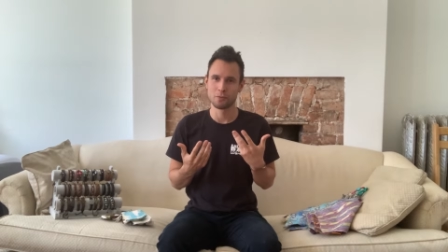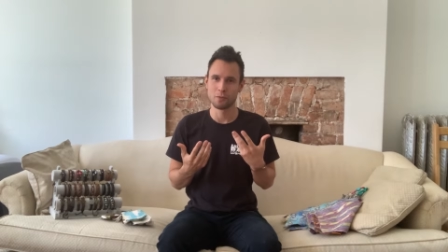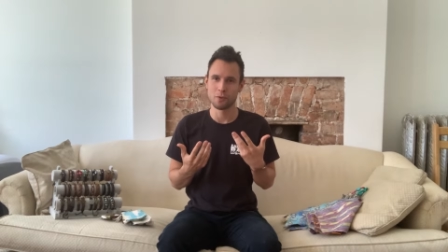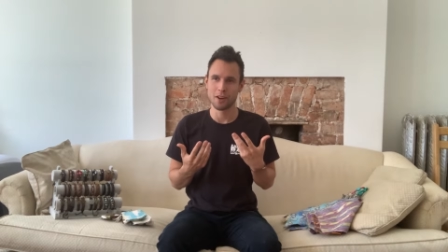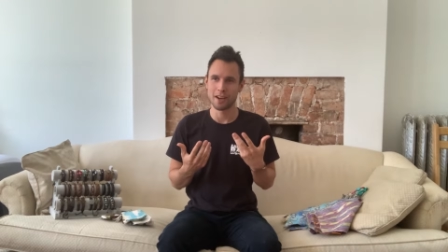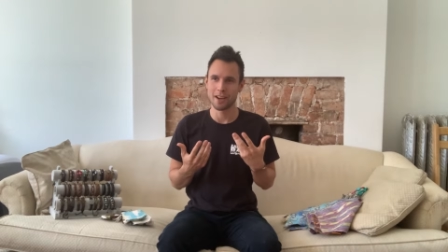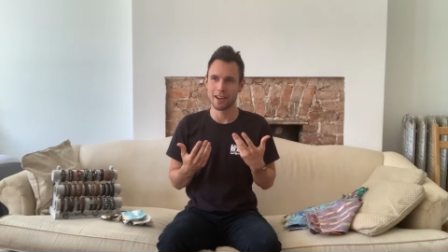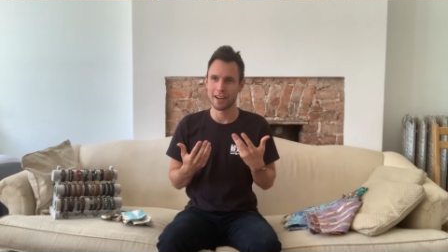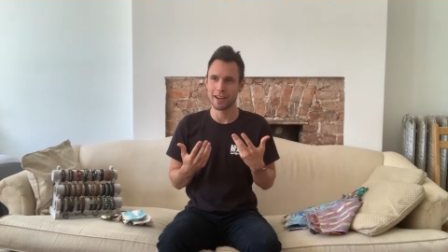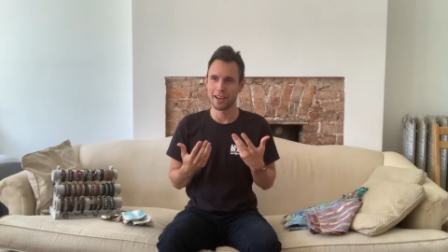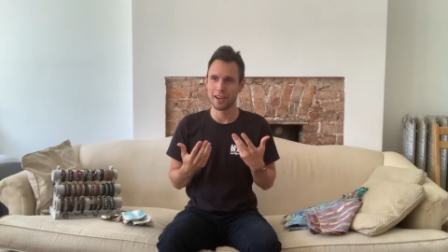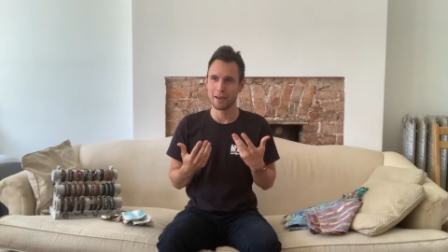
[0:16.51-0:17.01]

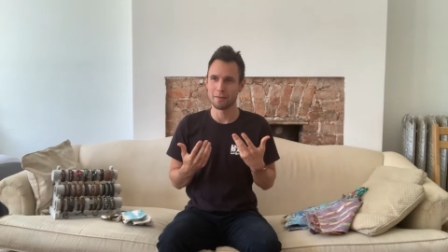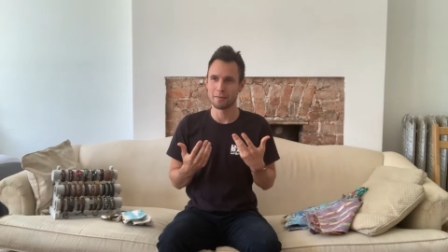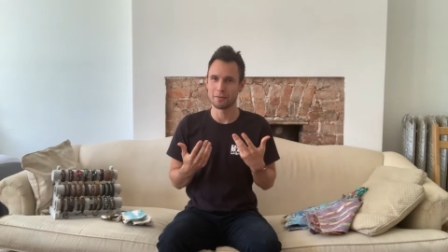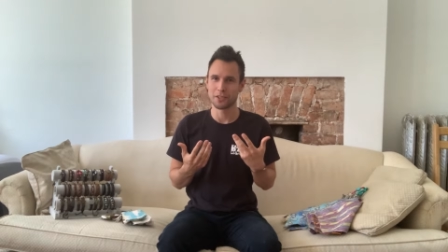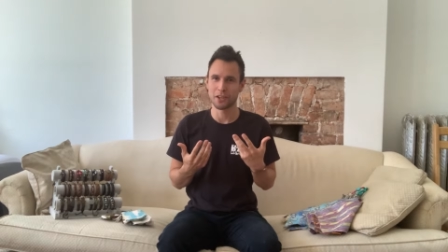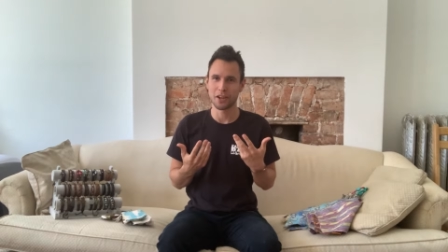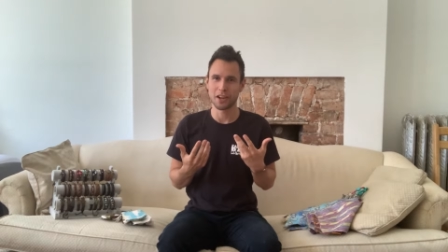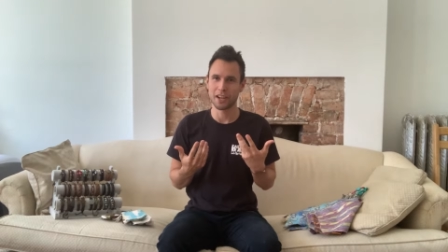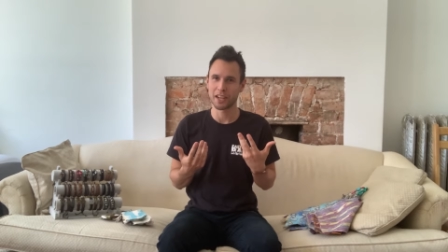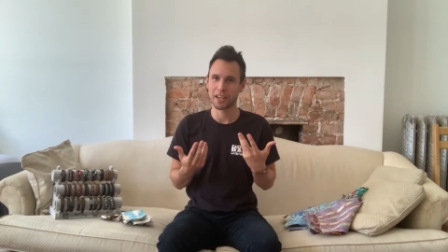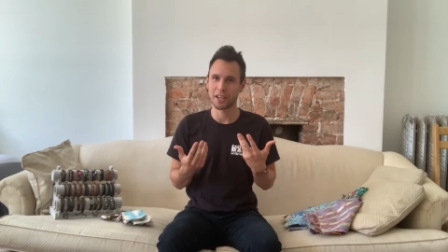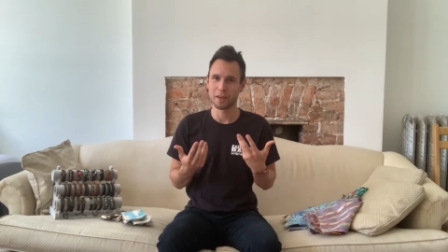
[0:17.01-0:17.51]
why I'm
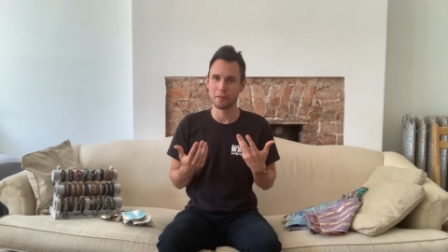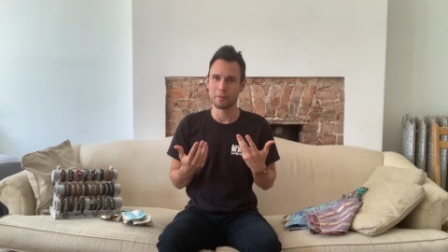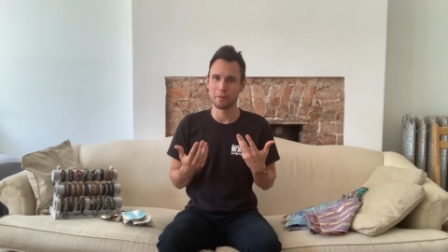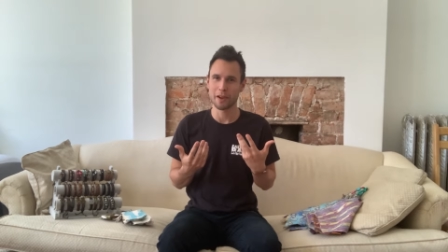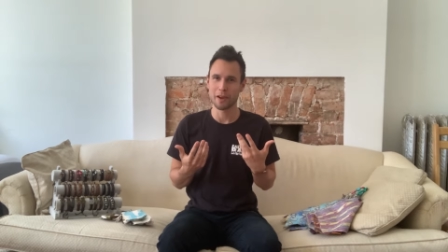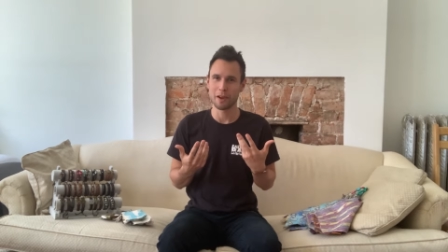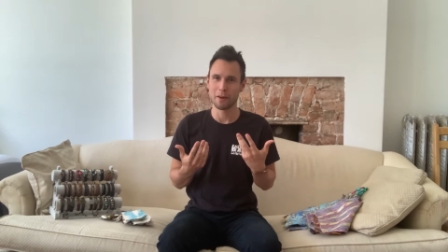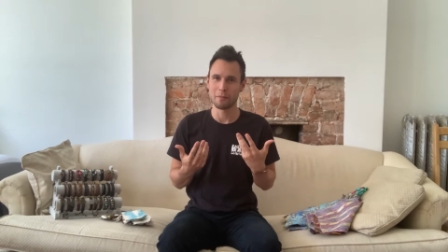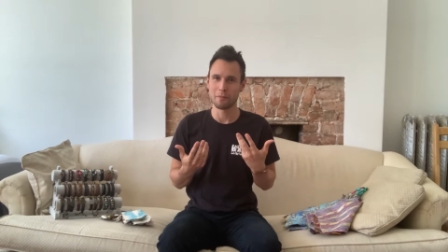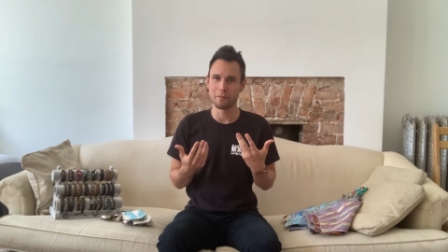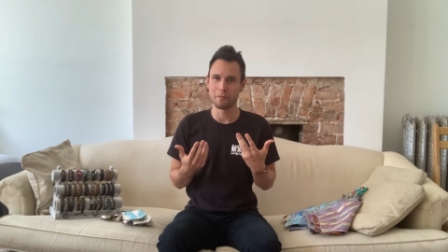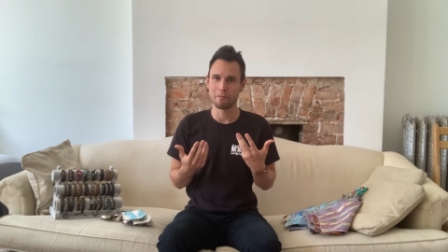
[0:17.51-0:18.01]
talking
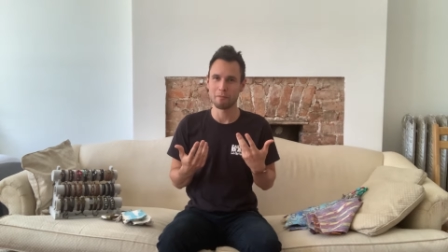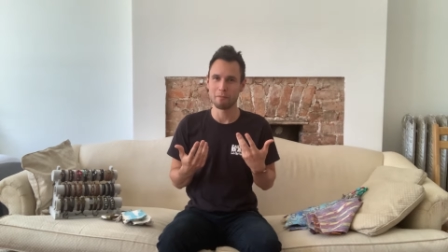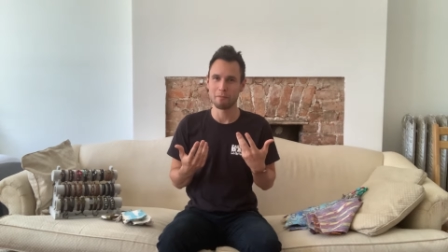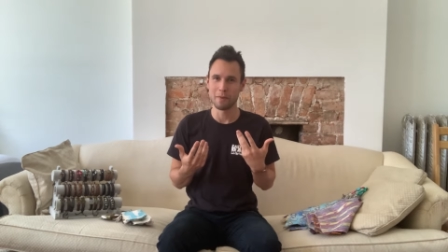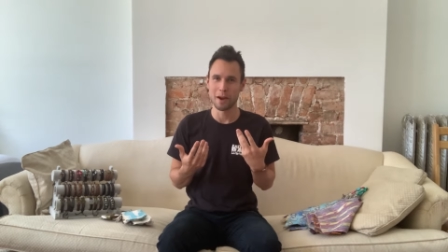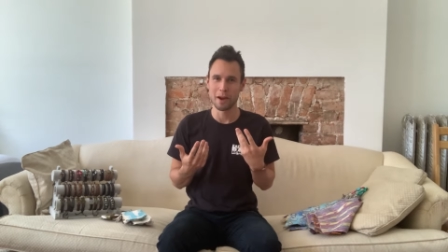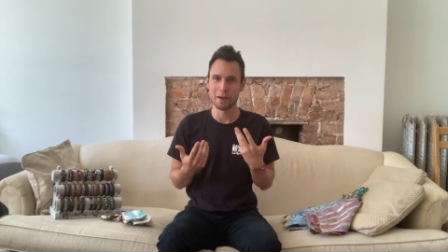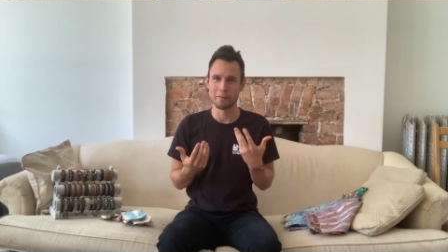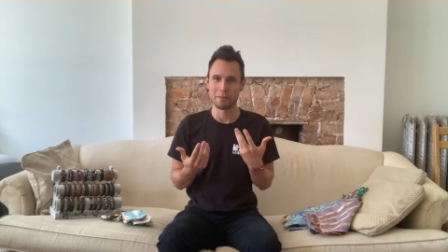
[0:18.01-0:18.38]
about my